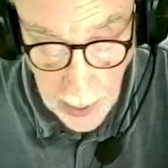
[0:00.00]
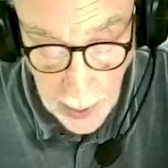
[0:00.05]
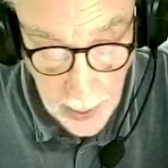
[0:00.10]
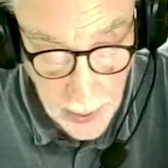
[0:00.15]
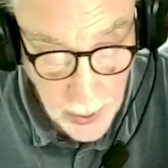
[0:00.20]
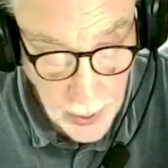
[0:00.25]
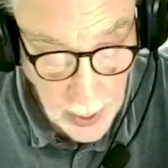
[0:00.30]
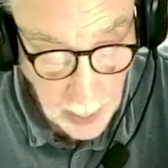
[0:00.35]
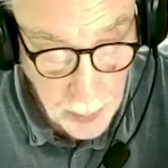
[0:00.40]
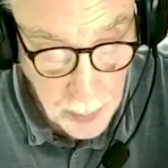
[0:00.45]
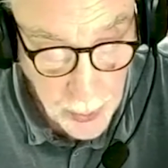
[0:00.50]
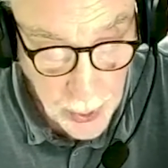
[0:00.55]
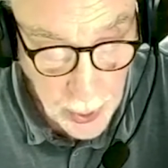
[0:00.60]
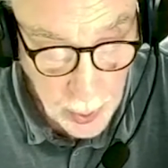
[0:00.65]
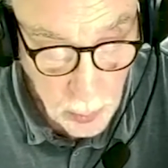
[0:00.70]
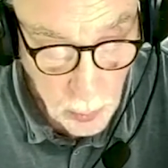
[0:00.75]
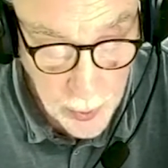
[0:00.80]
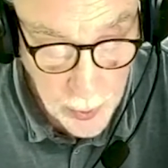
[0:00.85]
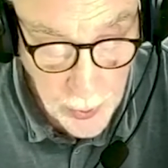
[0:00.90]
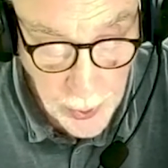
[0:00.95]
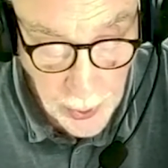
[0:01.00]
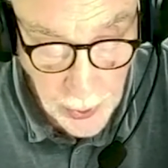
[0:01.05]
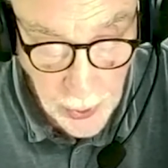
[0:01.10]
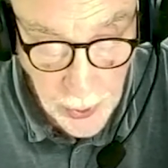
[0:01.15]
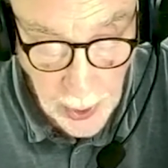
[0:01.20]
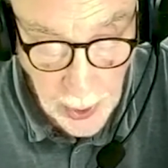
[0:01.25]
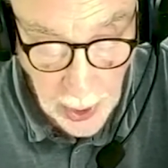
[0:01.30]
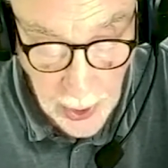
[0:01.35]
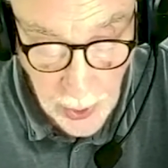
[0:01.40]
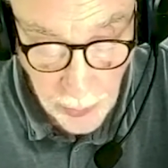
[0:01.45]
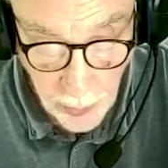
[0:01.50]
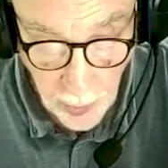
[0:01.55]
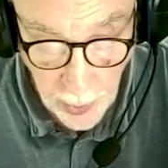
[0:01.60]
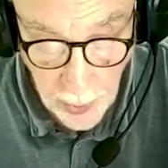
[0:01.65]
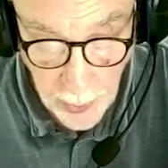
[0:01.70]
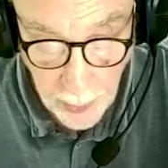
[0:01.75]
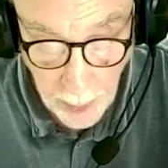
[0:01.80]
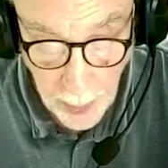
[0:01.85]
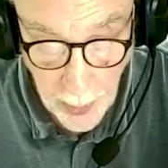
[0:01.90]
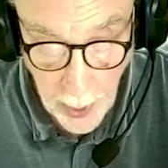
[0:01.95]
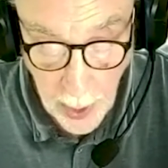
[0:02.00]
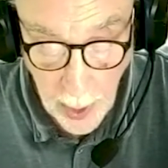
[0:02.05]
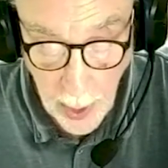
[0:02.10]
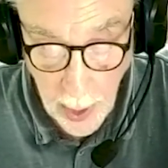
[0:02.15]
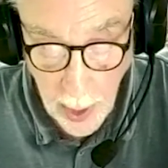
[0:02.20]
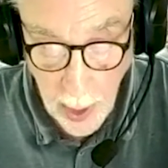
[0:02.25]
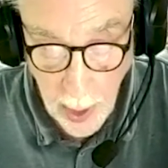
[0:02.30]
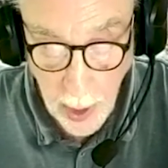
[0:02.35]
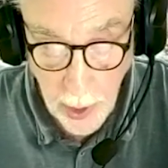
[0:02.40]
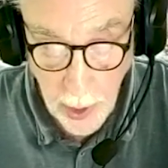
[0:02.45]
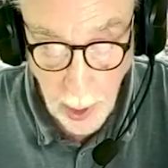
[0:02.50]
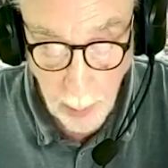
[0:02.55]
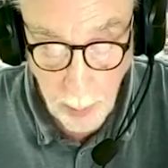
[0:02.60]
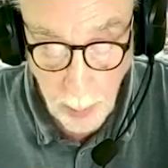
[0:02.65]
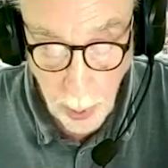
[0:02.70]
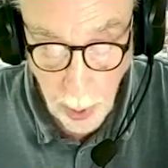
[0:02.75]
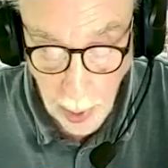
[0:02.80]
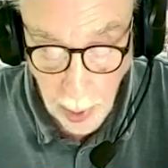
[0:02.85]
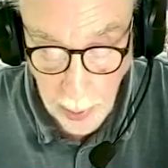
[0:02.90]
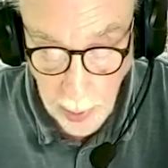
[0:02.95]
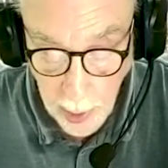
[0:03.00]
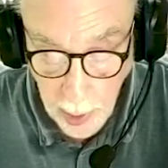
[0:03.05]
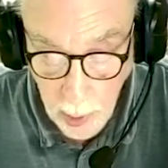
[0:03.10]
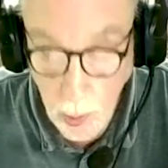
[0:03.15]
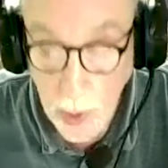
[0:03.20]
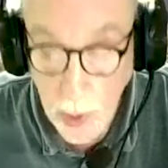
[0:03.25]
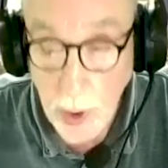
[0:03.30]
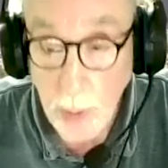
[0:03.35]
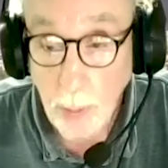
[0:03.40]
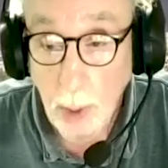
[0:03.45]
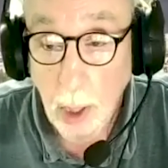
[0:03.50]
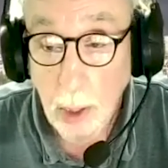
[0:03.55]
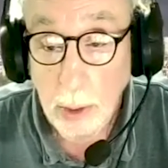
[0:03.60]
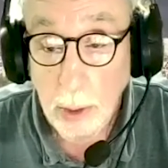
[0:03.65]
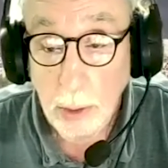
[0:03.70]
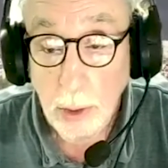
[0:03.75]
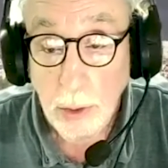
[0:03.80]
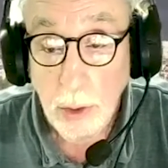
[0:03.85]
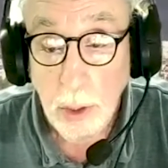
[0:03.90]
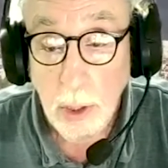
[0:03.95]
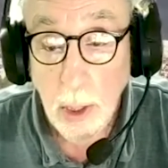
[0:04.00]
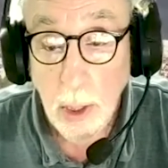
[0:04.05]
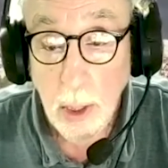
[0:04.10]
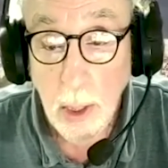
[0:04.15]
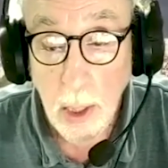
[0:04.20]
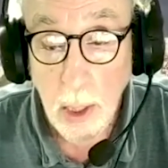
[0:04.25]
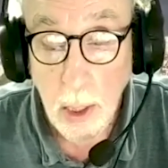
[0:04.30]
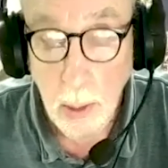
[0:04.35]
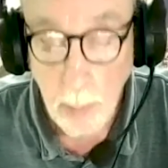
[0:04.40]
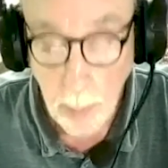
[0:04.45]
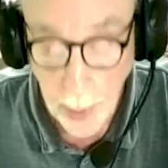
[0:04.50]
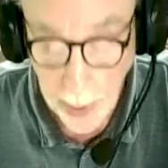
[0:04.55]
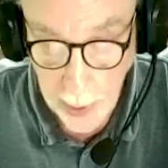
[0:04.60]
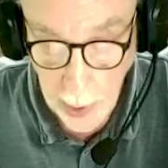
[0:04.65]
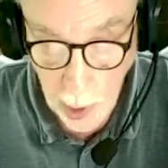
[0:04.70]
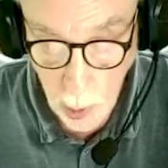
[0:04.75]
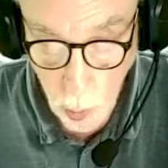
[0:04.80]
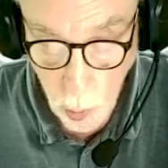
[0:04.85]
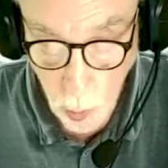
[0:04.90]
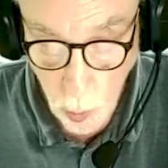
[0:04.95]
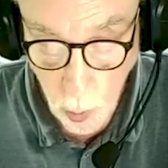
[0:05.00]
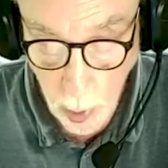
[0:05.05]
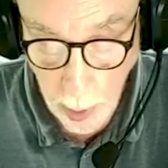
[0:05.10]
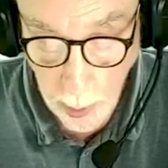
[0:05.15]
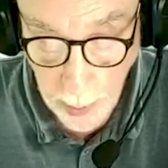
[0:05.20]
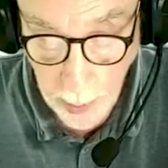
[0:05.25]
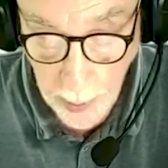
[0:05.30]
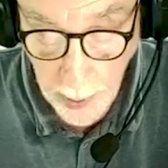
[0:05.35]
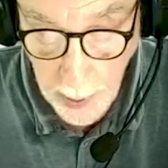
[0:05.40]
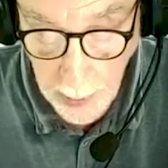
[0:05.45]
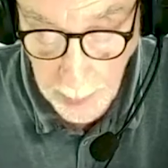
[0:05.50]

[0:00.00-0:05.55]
conception was successful, the product was modest, but it worked